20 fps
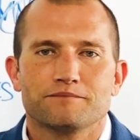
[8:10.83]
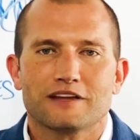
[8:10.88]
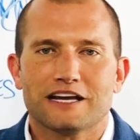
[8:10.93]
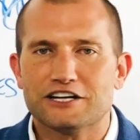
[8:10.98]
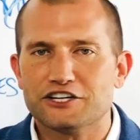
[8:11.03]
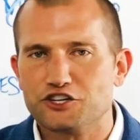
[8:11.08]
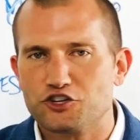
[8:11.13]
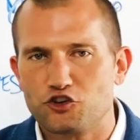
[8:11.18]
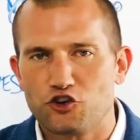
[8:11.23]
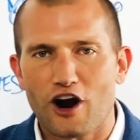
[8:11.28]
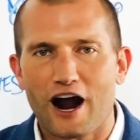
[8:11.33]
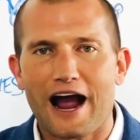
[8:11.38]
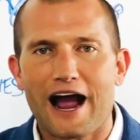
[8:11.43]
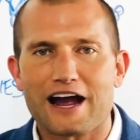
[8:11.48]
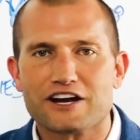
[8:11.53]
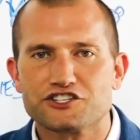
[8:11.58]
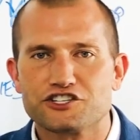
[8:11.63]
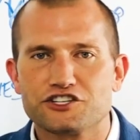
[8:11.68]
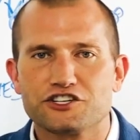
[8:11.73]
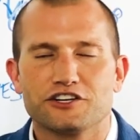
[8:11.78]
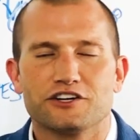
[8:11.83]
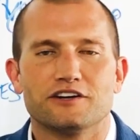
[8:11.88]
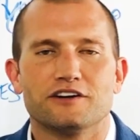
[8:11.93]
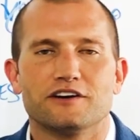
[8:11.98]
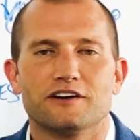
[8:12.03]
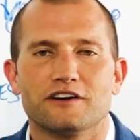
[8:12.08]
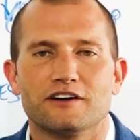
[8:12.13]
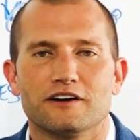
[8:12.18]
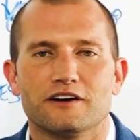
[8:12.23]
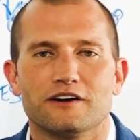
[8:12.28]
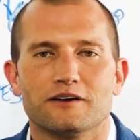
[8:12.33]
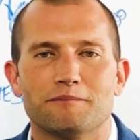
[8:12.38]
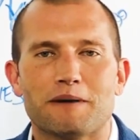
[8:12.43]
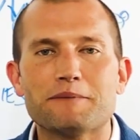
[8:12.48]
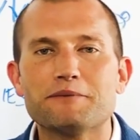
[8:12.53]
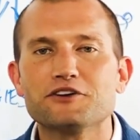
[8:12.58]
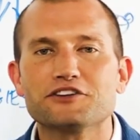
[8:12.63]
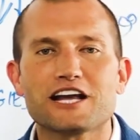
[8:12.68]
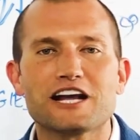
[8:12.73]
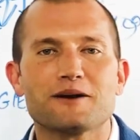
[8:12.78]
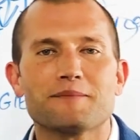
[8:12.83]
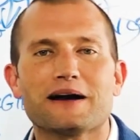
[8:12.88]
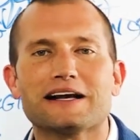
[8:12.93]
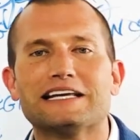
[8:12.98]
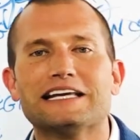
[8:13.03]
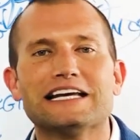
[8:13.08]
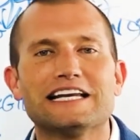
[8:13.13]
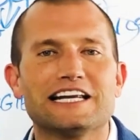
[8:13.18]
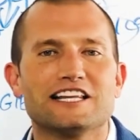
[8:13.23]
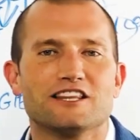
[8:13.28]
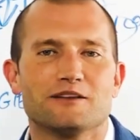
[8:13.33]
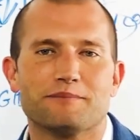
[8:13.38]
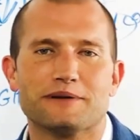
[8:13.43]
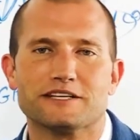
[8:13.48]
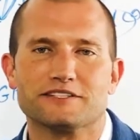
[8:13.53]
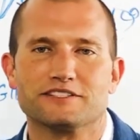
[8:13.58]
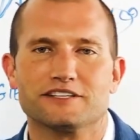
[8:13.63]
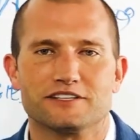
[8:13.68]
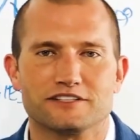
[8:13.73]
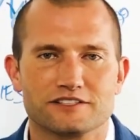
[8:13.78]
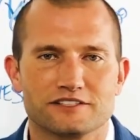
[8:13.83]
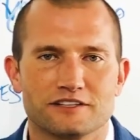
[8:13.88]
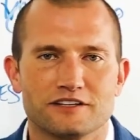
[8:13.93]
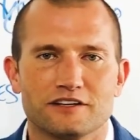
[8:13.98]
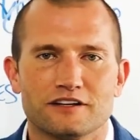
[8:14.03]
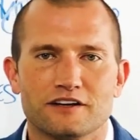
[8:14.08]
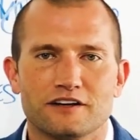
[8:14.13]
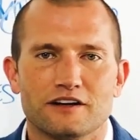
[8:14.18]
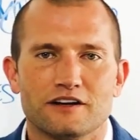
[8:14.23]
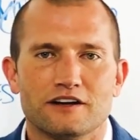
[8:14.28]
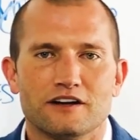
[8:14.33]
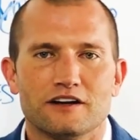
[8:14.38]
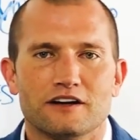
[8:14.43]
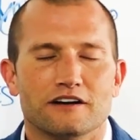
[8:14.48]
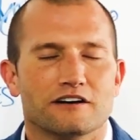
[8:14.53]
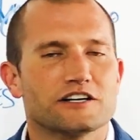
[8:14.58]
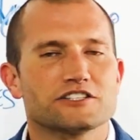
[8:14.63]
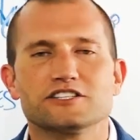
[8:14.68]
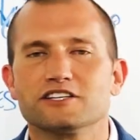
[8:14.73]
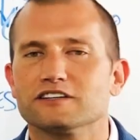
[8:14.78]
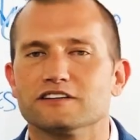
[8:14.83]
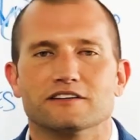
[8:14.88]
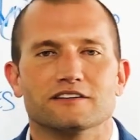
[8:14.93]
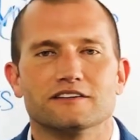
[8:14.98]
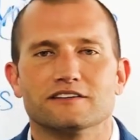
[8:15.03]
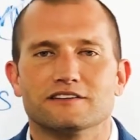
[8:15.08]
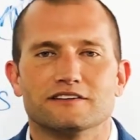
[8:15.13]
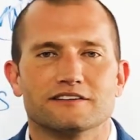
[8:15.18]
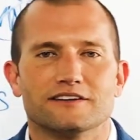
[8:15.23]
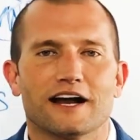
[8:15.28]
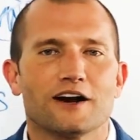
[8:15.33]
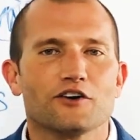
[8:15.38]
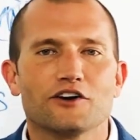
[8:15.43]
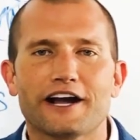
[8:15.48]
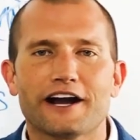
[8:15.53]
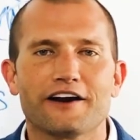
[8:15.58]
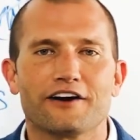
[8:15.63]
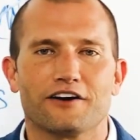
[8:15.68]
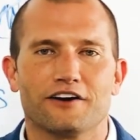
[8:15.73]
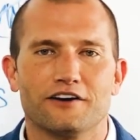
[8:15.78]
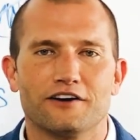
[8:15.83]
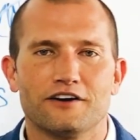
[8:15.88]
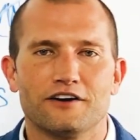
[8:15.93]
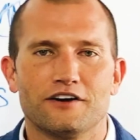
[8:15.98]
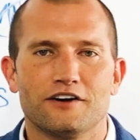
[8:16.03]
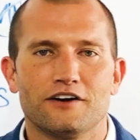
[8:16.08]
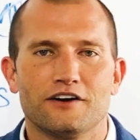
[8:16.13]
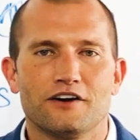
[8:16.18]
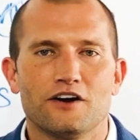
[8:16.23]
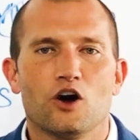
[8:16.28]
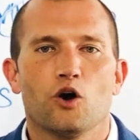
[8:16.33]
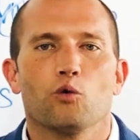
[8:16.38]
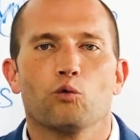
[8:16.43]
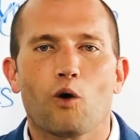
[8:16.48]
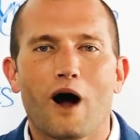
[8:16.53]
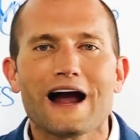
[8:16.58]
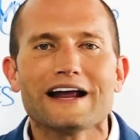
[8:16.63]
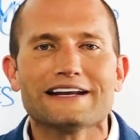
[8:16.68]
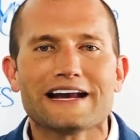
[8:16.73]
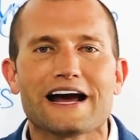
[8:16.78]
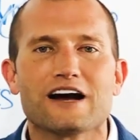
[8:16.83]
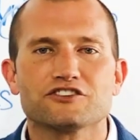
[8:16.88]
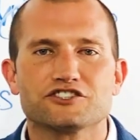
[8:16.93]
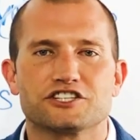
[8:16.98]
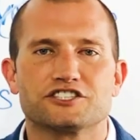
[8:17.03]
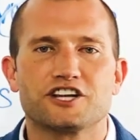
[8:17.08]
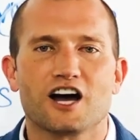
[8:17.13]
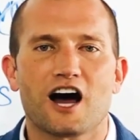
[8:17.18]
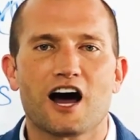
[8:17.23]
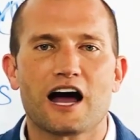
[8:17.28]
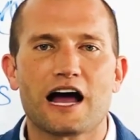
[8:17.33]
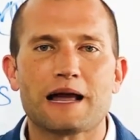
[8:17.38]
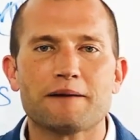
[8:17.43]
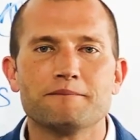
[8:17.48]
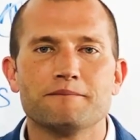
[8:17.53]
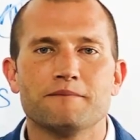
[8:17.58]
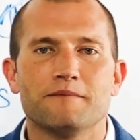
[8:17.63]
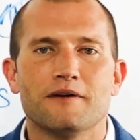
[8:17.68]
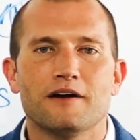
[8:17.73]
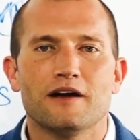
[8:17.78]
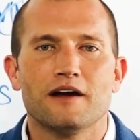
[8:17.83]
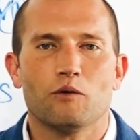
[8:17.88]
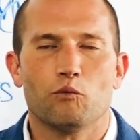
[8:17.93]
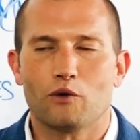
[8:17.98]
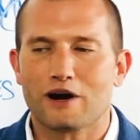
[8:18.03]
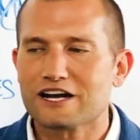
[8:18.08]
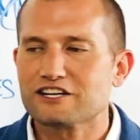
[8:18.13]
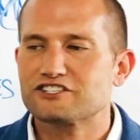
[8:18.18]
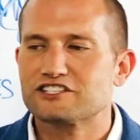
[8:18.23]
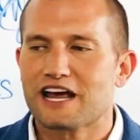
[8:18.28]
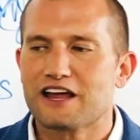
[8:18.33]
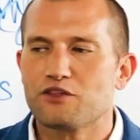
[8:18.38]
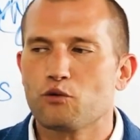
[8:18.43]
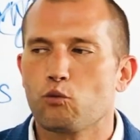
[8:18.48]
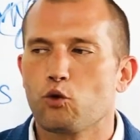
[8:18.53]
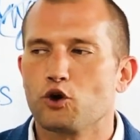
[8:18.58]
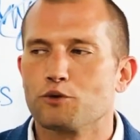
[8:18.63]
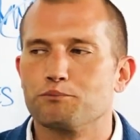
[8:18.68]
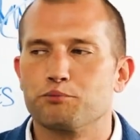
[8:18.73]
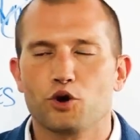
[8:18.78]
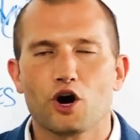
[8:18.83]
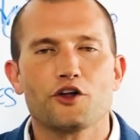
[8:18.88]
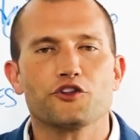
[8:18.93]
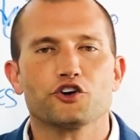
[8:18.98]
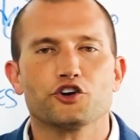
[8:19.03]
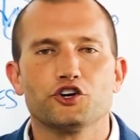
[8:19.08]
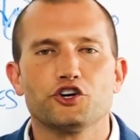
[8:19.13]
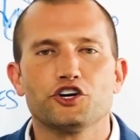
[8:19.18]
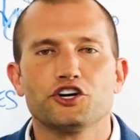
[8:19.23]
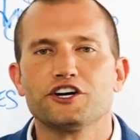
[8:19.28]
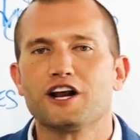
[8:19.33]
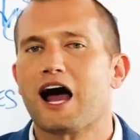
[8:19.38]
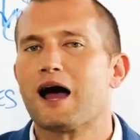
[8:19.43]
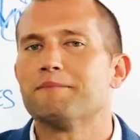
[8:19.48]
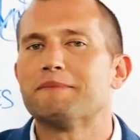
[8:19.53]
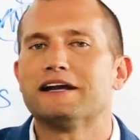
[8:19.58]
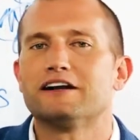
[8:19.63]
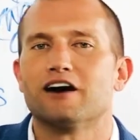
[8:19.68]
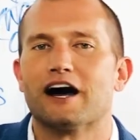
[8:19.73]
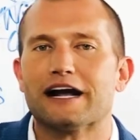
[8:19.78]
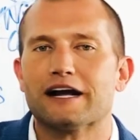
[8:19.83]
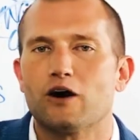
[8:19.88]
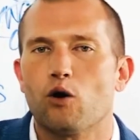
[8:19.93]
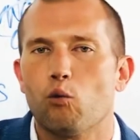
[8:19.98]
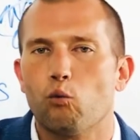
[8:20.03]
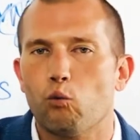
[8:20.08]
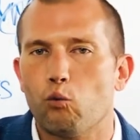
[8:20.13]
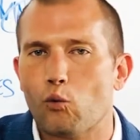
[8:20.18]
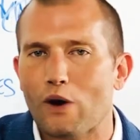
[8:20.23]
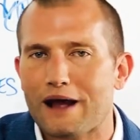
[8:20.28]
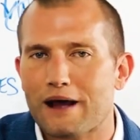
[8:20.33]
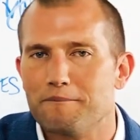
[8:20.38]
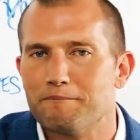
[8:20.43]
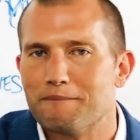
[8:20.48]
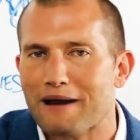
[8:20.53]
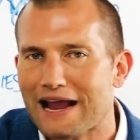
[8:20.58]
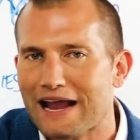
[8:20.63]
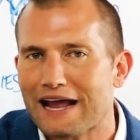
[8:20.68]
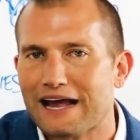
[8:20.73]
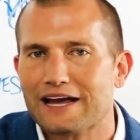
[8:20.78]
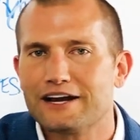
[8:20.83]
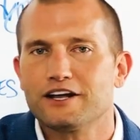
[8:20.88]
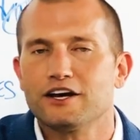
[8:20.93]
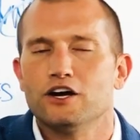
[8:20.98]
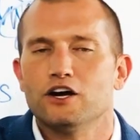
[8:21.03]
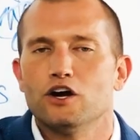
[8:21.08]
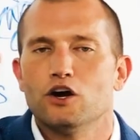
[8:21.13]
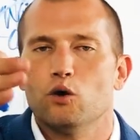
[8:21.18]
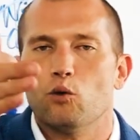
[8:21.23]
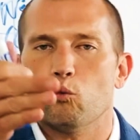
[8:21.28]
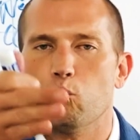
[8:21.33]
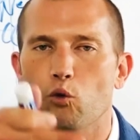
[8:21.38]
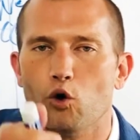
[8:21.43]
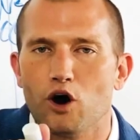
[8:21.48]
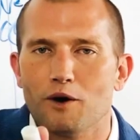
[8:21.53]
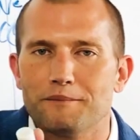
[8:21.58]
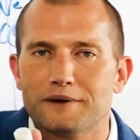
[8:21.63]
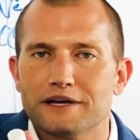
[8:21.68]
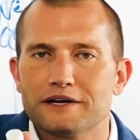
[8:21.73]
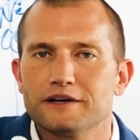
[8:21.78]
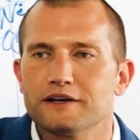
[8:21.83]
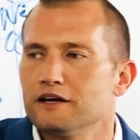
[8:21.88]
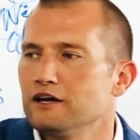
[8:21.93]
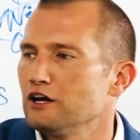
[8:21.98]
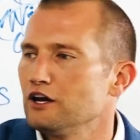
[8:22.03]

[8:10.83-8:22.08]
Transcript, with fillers: And you crashed. Maybe you're thinking about getting in the business. Listen, I don't care. Right now is the time, when I say the word brotherhood, I mean like man, woman,